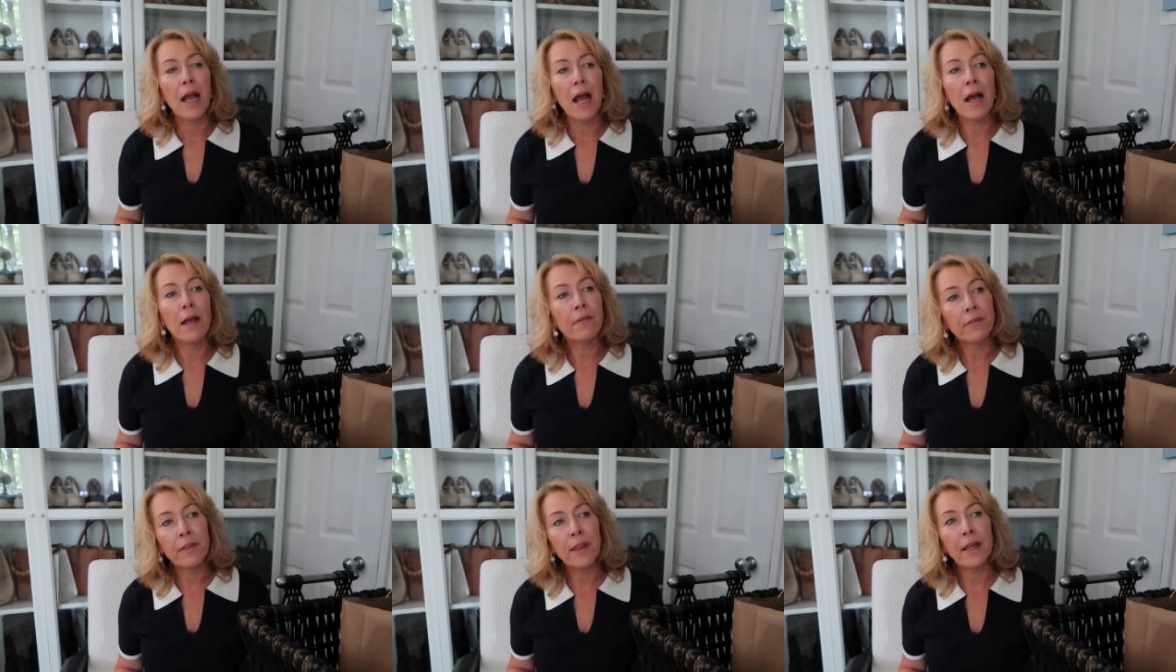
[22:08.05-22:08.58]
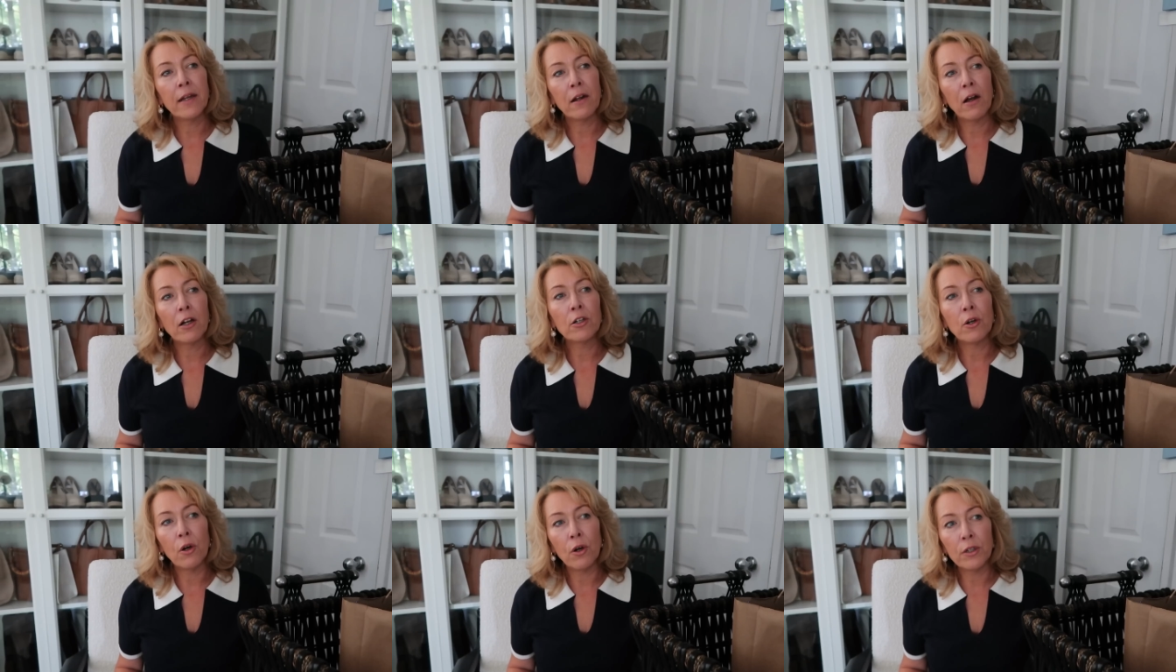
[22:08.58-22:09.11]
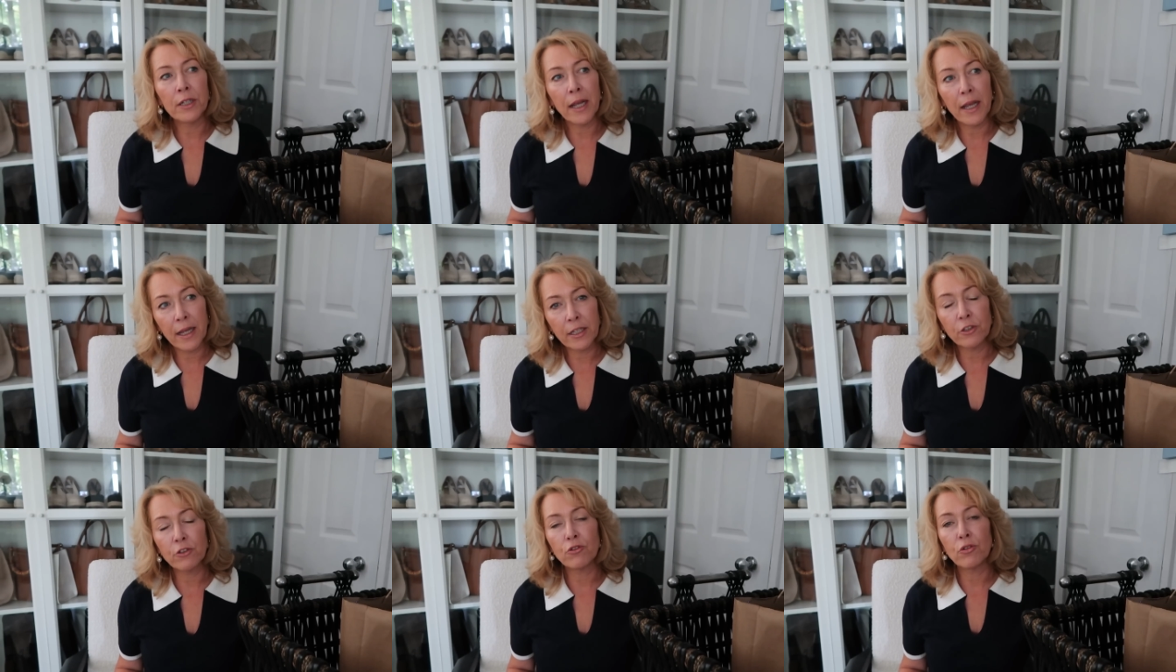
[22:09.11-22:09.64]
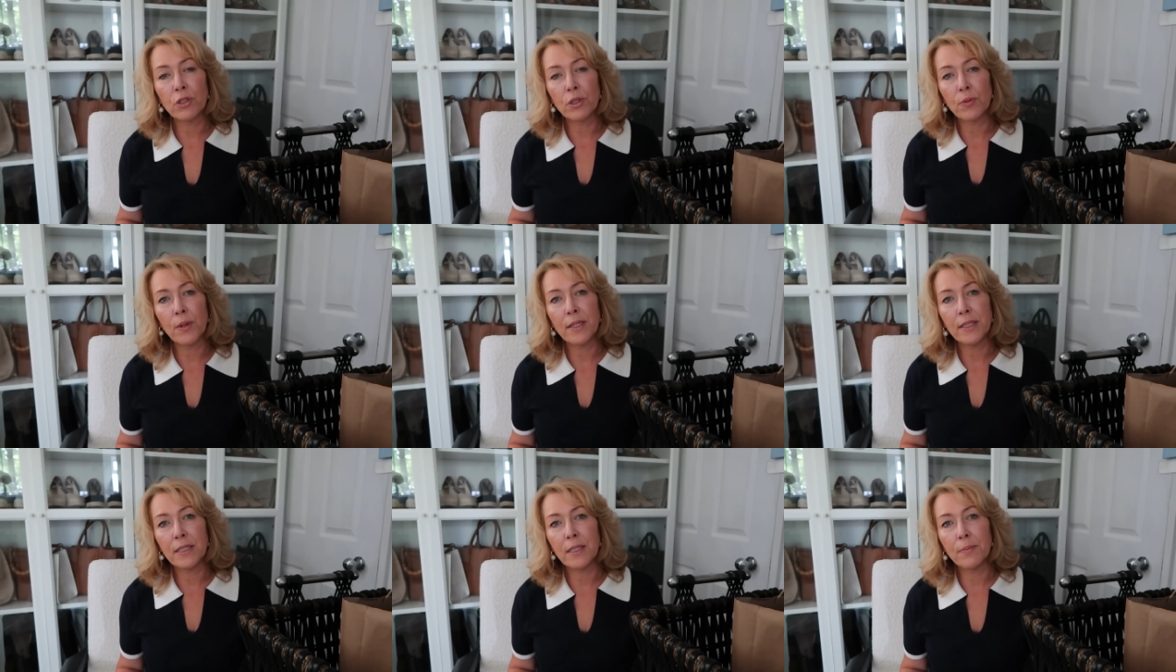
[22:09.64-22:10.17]
and then I got an extra
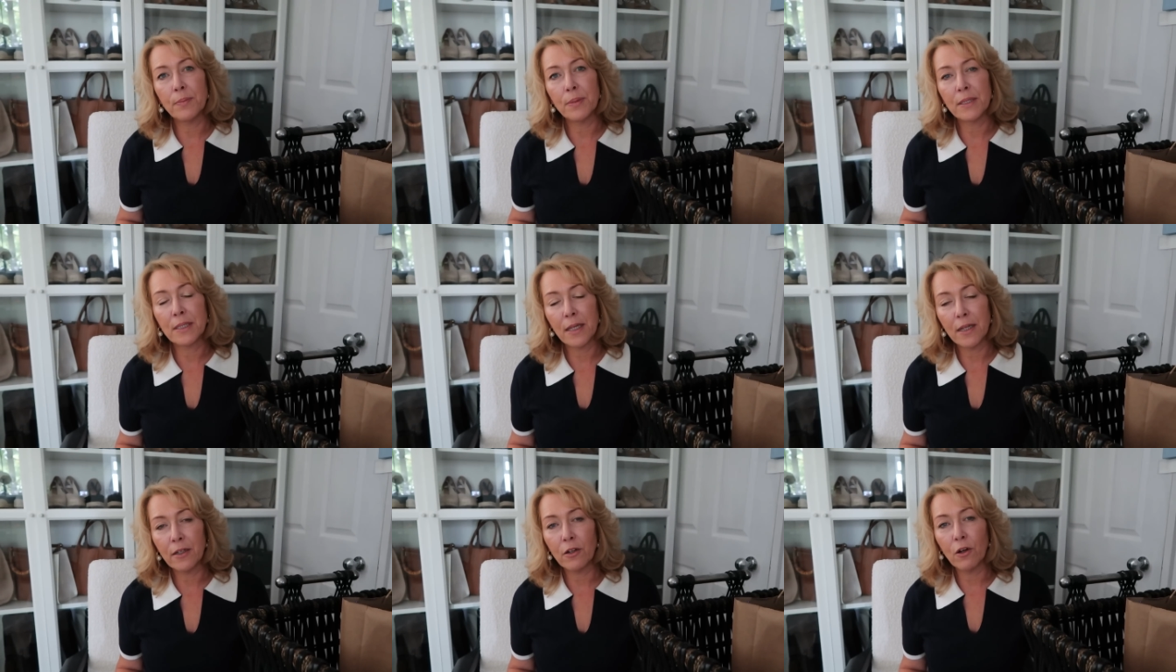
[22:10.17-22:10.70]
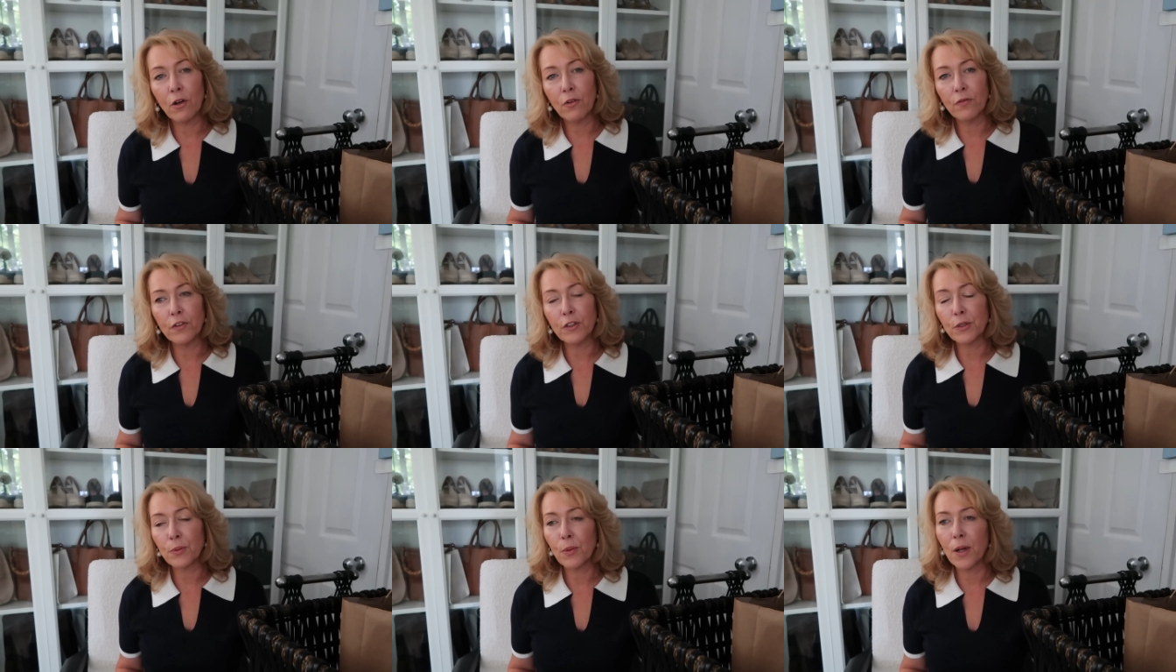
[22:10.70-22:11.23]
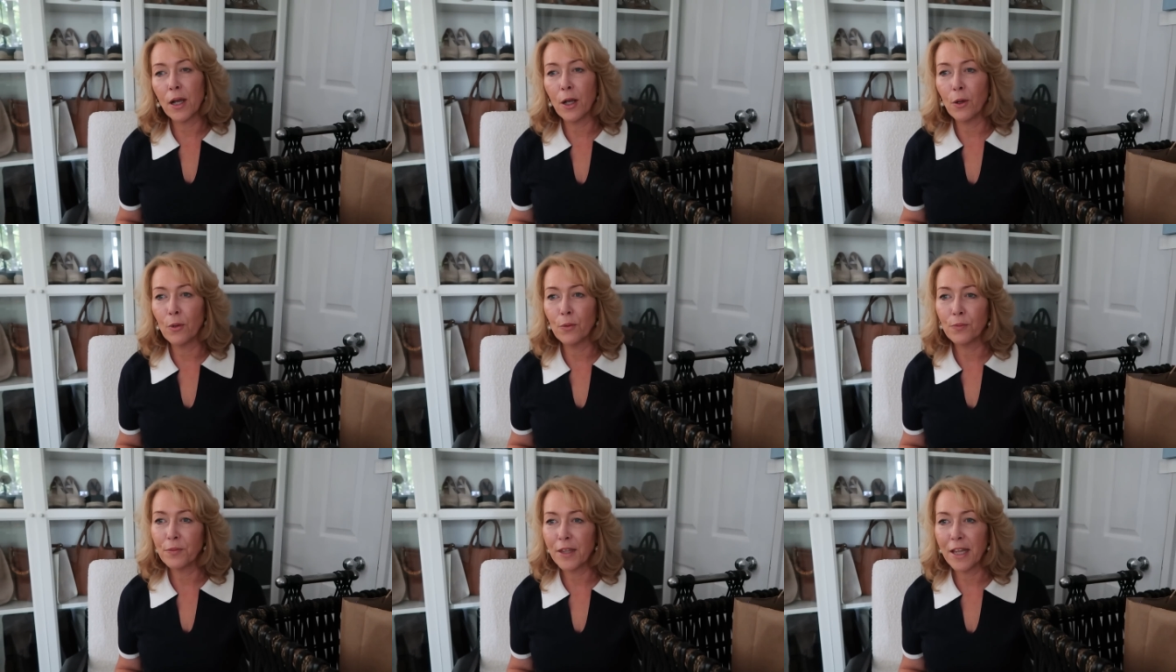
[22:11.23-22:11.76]
20% off as well.